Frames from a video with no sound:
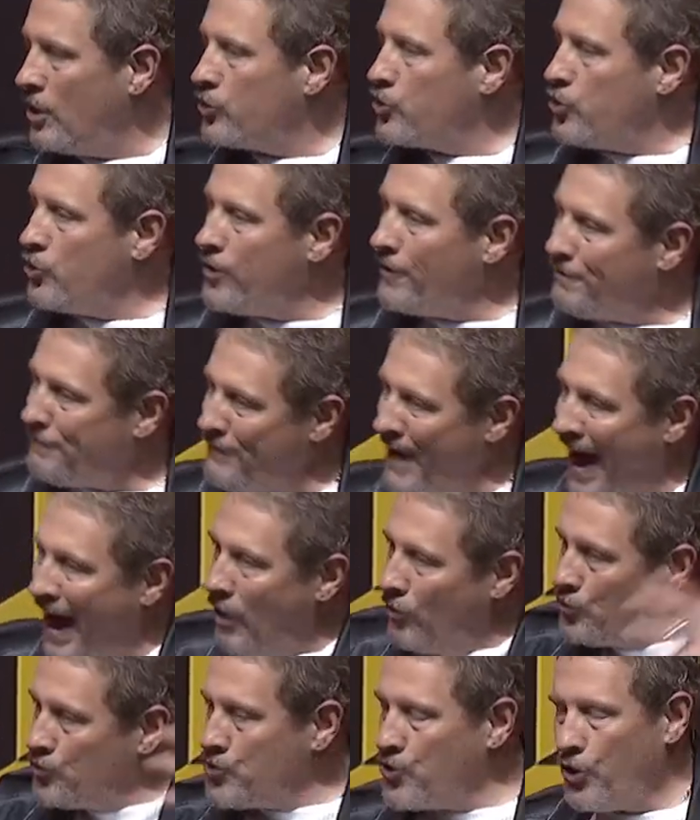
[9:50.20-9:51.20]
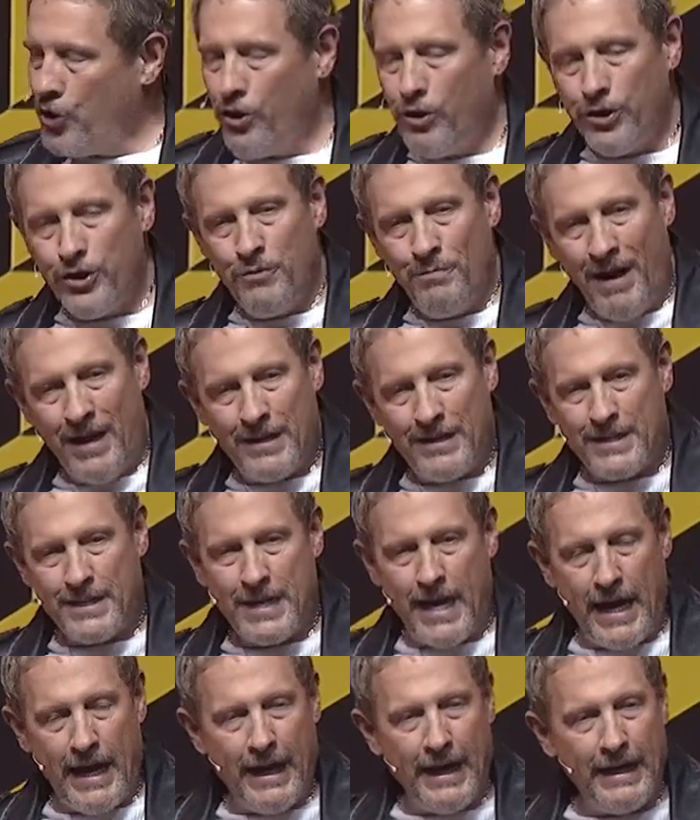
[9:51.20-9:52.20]
to the founder, you might
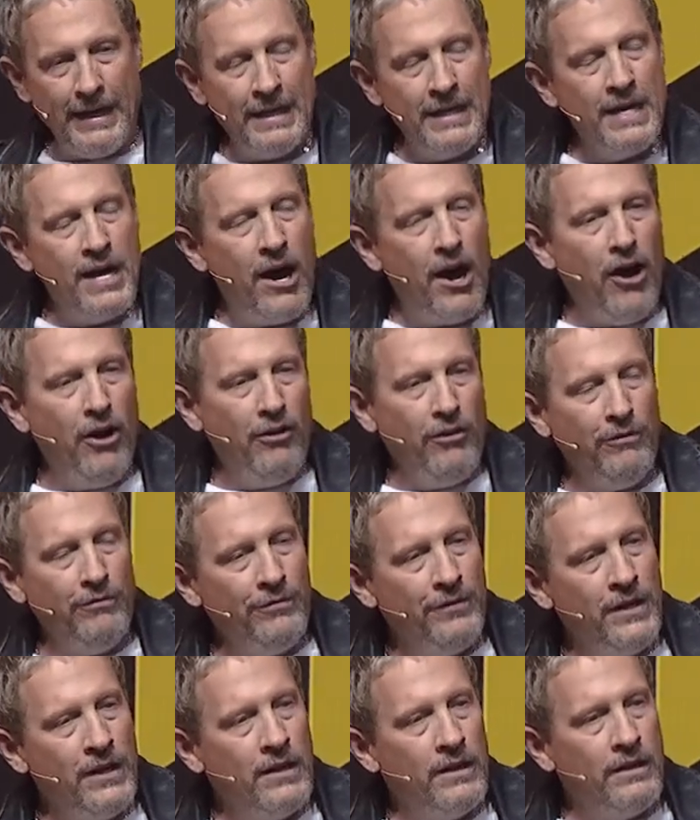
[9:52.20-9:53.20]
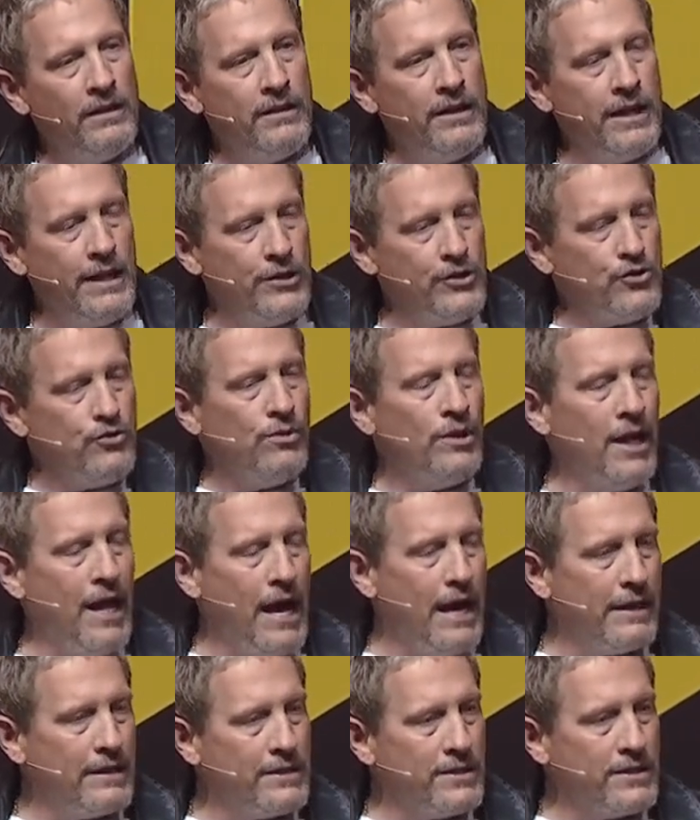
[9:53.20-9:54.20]
say, of the
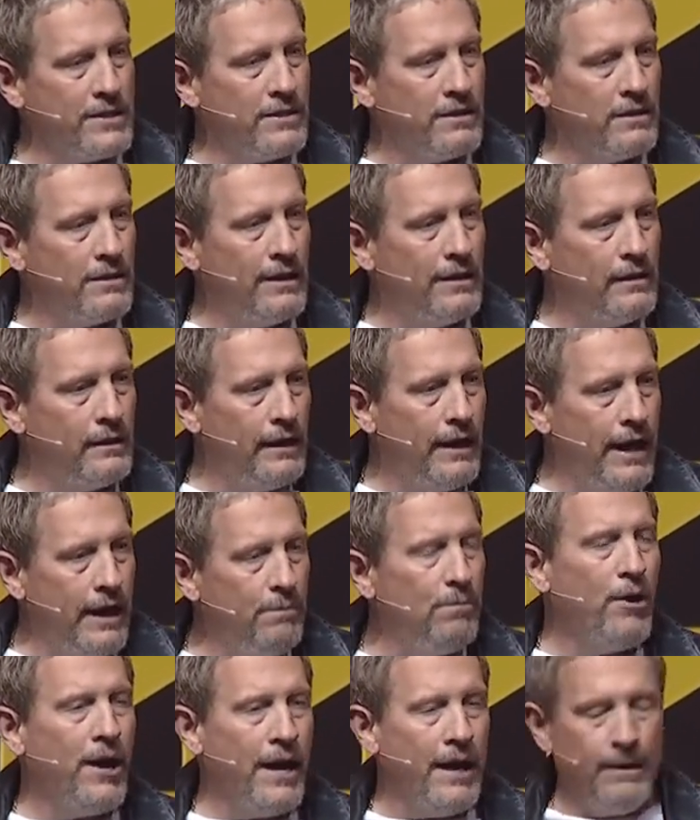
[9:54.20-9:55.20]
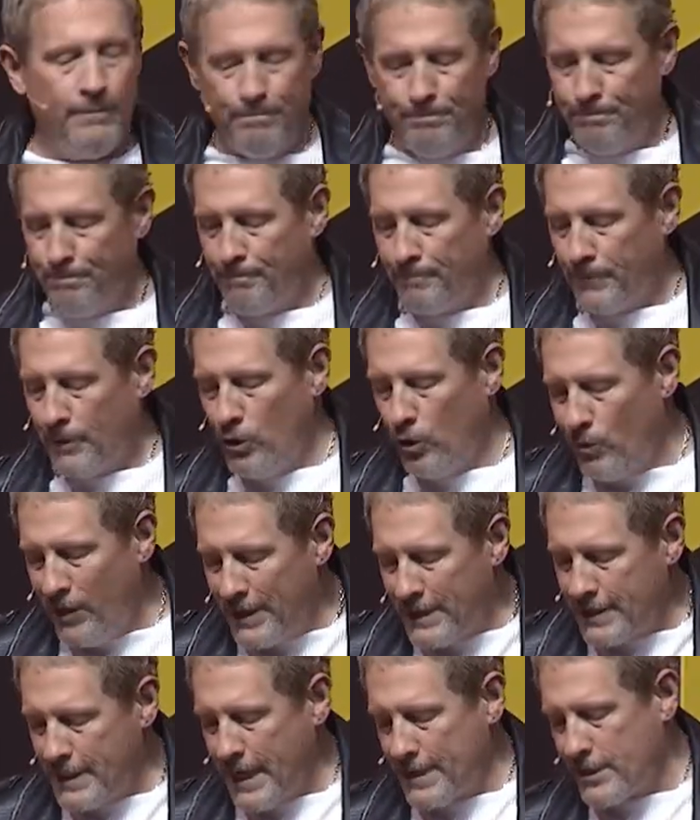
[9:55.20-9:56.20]
Israelites, Abraham. Look what it
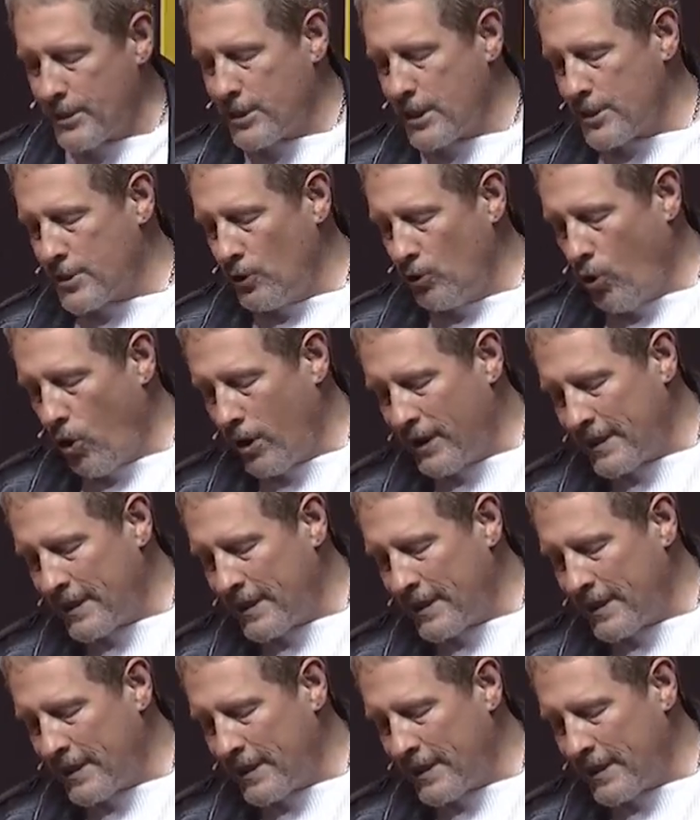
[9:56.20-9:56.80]
says. It says, the Lord